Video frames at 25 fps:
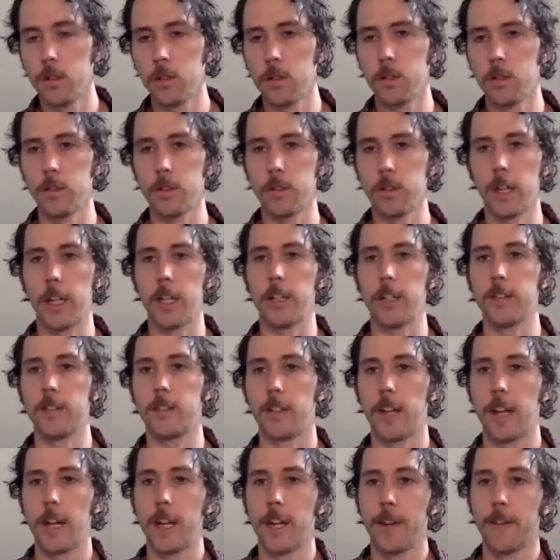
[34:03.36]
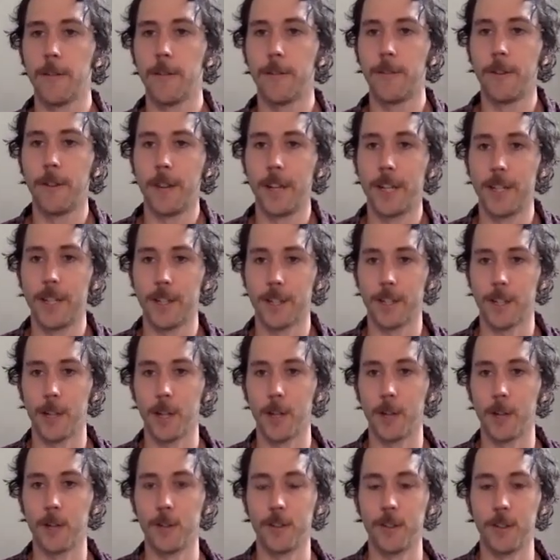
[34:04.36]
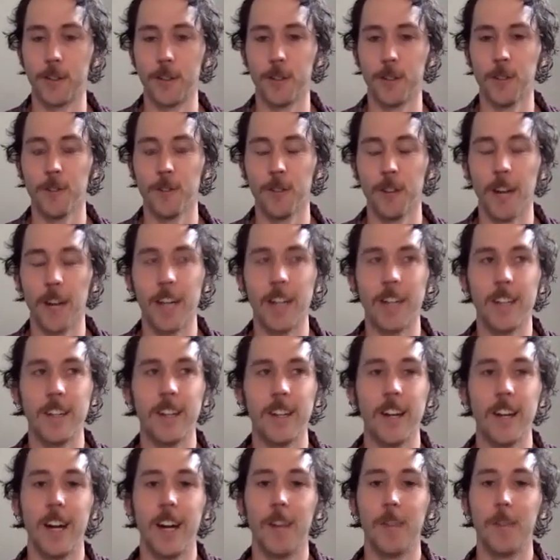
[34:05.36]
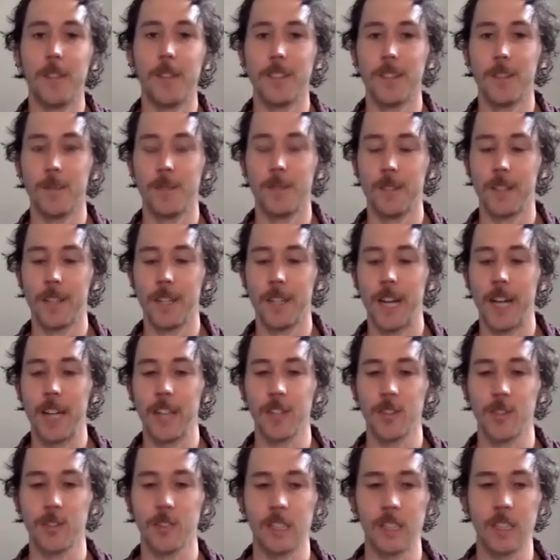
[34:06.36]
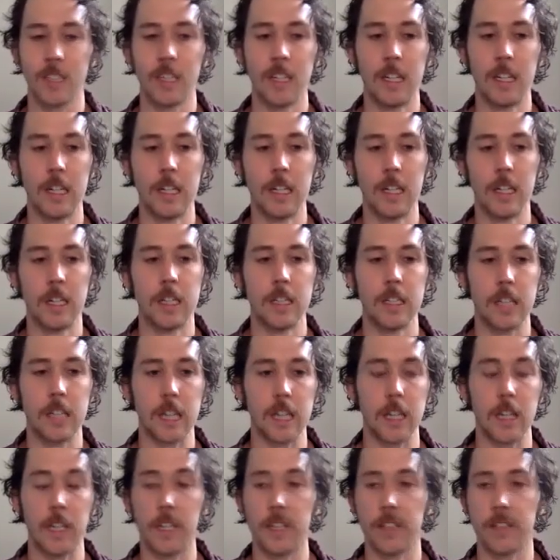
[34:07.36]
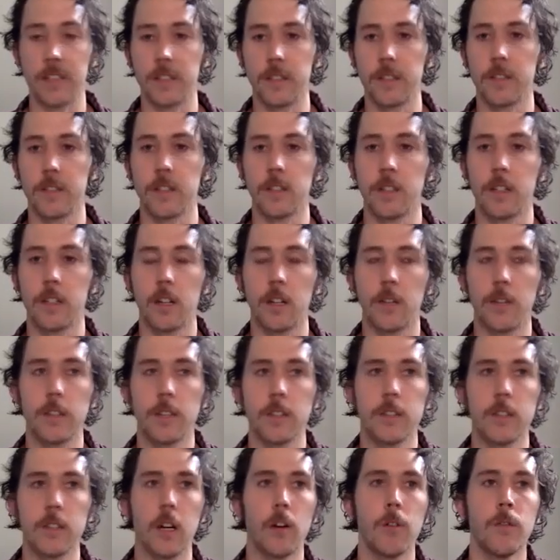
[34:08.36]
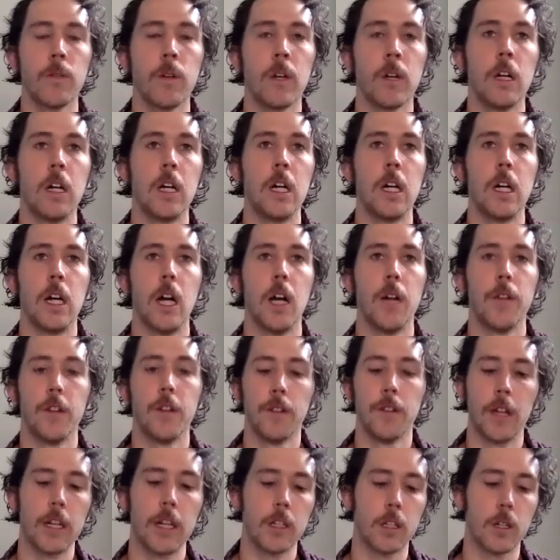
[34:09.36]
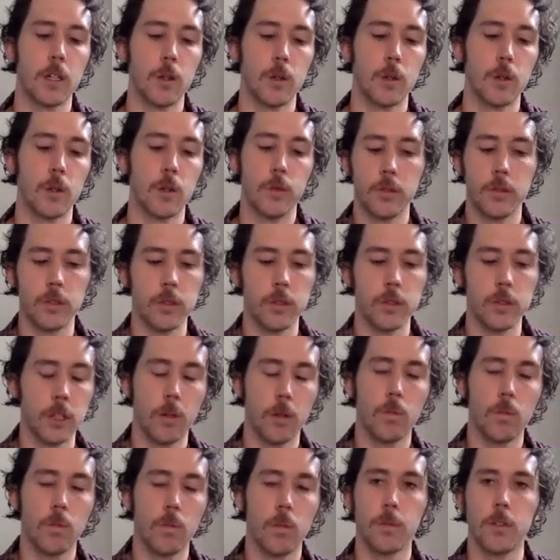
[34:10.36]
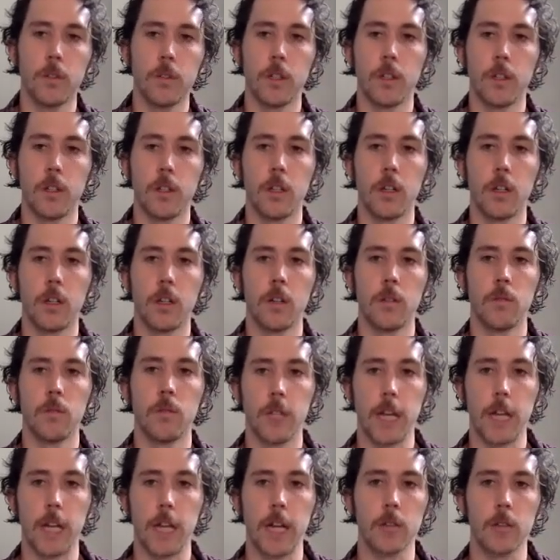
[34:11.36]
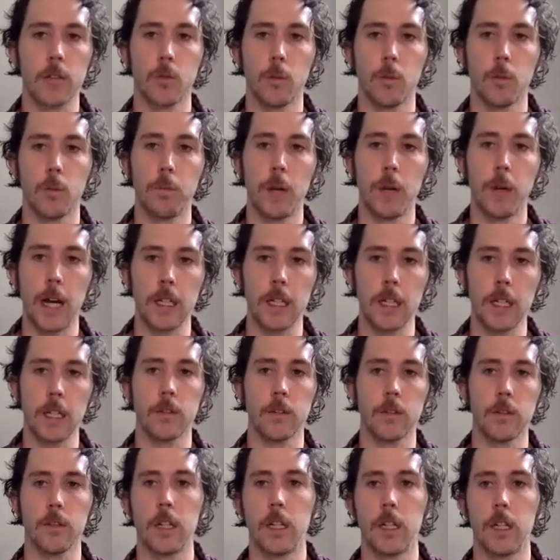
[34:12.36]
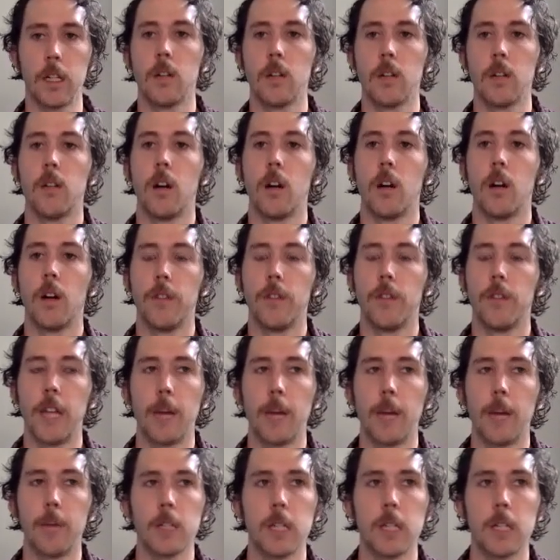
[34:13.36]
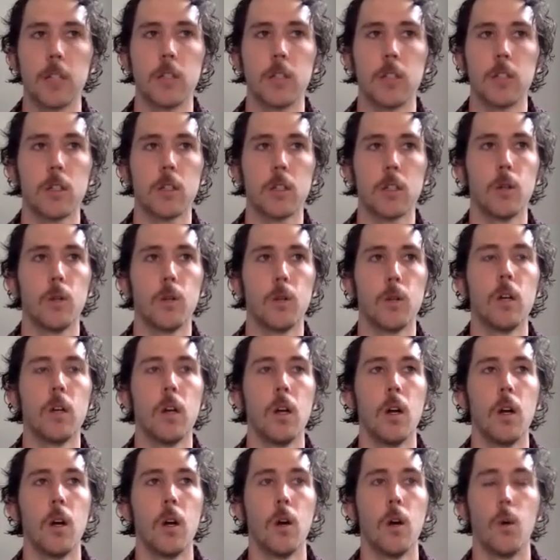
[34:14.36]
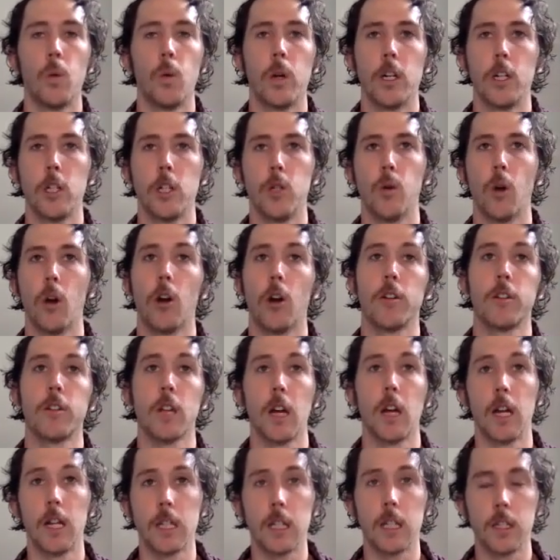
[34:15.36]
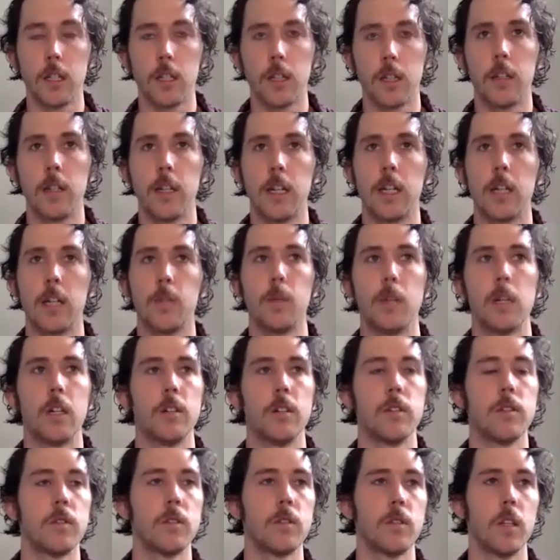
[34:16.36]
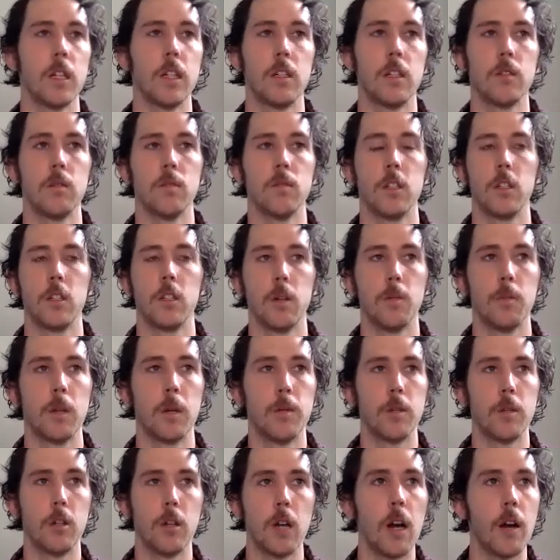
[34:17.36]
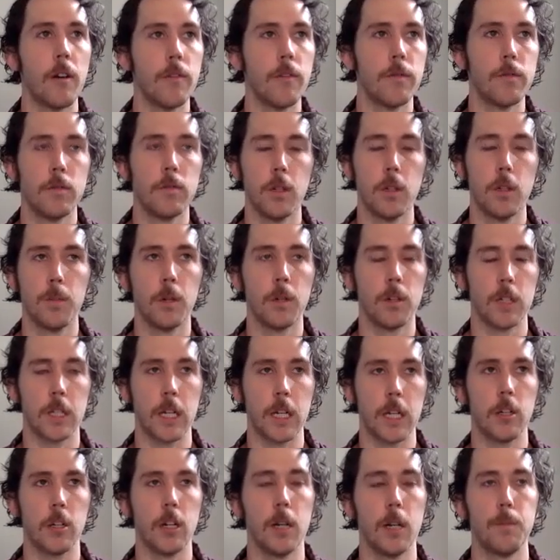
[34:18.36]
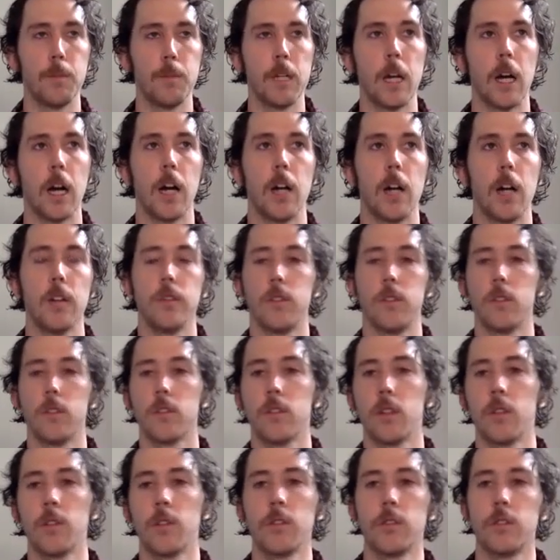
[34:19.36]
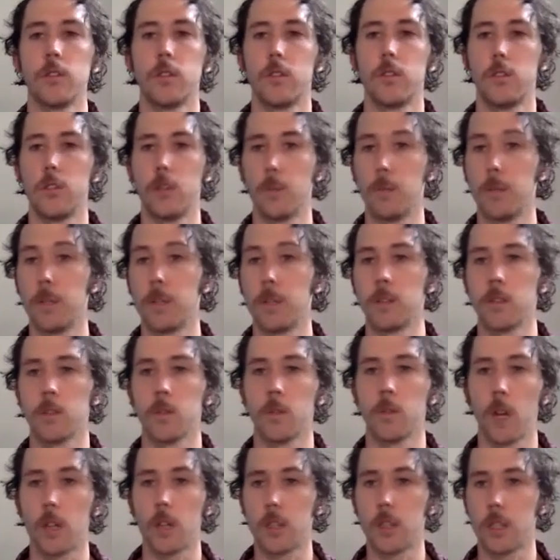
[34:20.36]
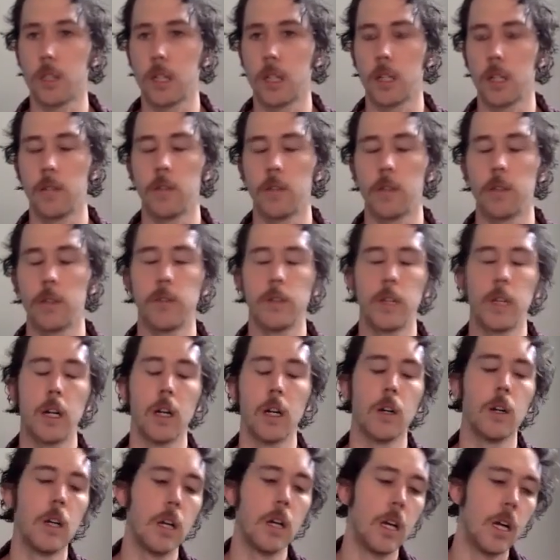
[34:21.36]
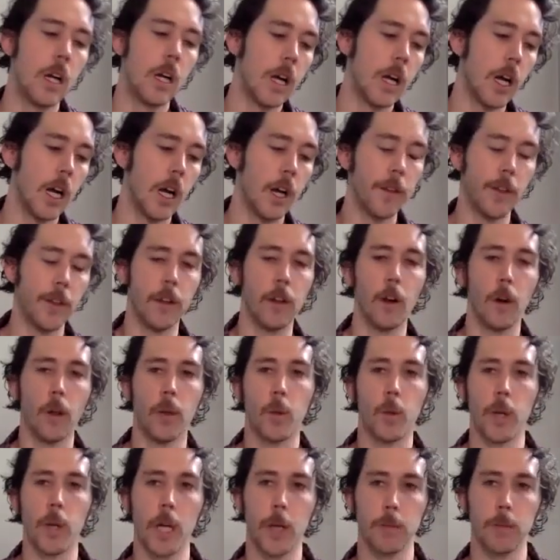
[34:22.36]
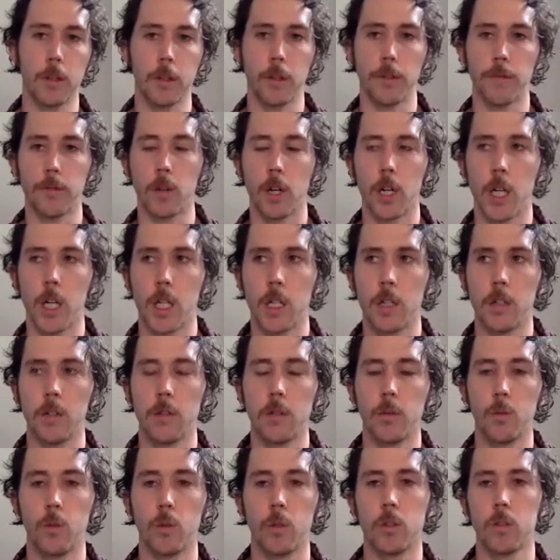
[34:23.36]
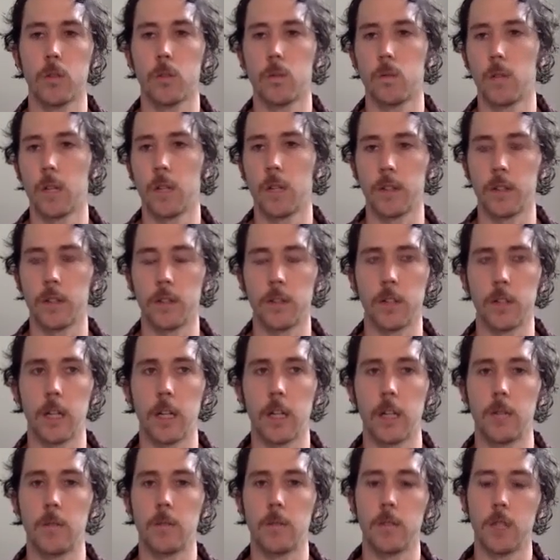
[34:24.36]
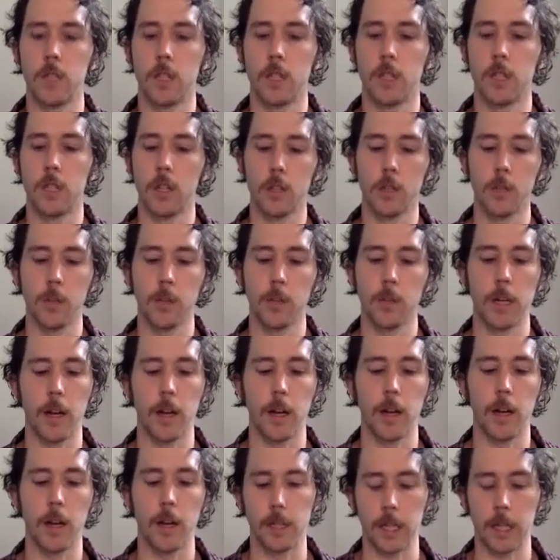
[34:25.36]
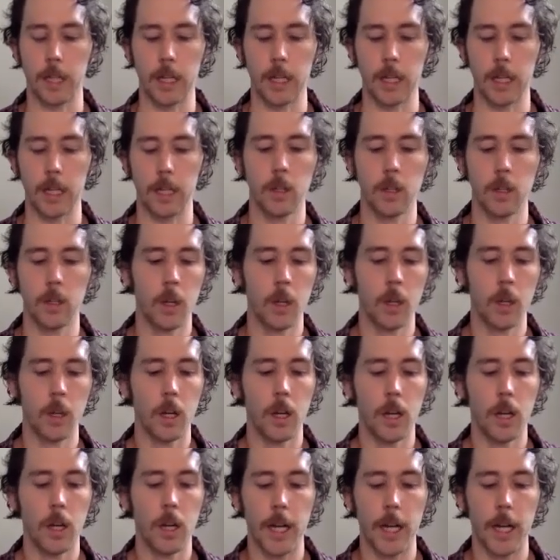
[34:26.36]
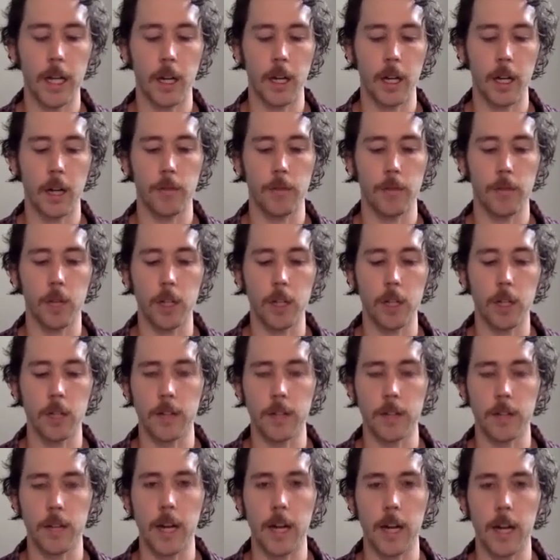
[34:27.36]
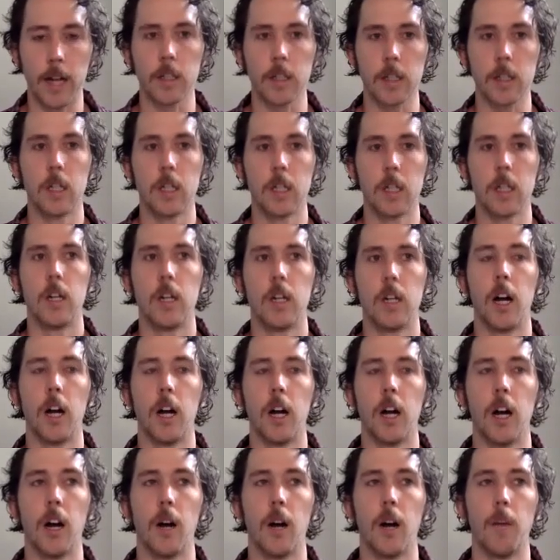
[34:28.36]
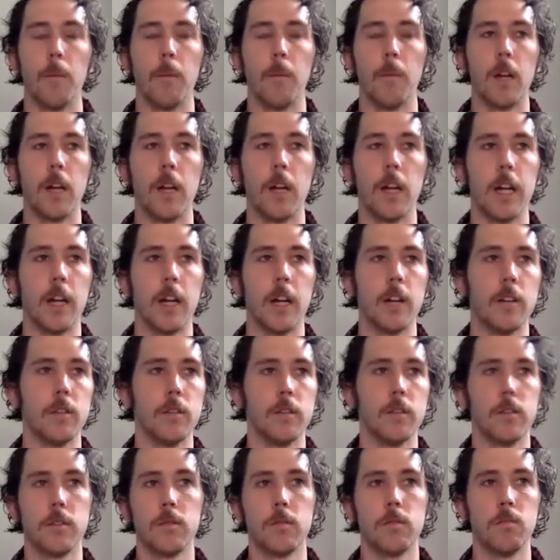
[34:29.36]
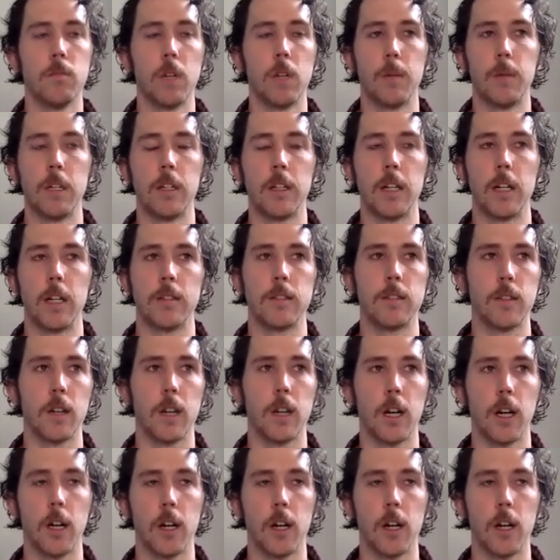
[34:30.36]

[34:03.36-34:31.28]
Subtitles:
say save in your code to, right? But something that actually kind of exists in and of itself. And then that goes, up to the actual backend layer of the application code where you are tying into the database and, maybe you're building out your APIs, your services, your business logic kind of lives there. And then all the way up to the front end, which, as I said, you might have like a front end stack, and maybe that's